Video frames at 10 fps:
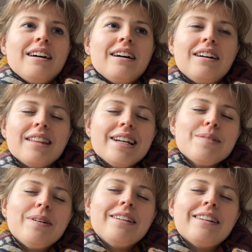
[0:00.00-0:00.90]
that's
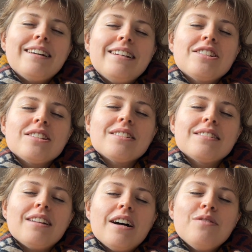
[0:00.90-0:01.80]
when
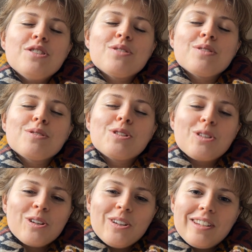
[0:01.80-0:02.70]
life just feels
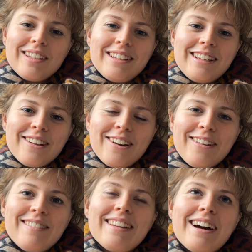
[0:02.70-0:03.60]
good, you
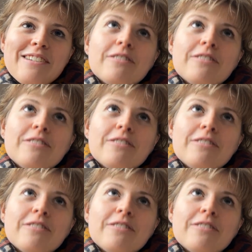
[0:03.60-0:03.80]
know? Life